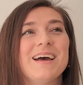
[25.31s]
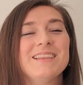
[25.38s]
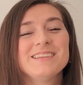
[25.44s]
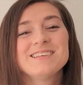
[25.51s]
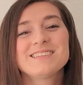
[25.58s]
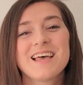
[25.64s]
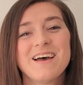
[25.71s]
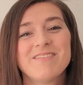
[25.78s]
at
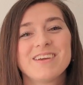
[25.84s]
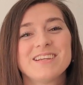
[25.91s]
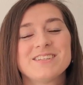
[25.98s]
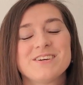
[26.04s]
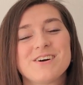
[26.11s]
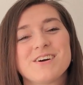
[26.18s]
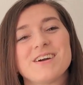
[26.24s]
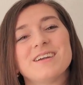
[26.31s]
least I have a
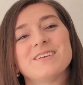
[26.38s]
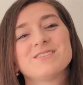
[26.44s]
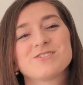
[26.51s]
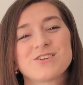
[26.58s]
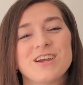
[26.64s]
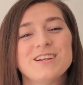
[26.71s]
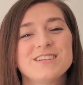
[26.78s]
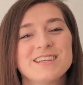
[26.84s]
guitar, and I was
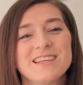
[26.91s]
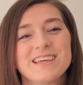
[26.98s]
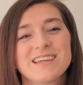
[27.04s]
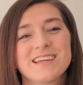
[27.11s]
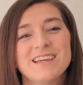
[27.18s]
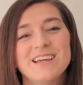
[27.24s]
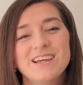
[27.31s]
trying to like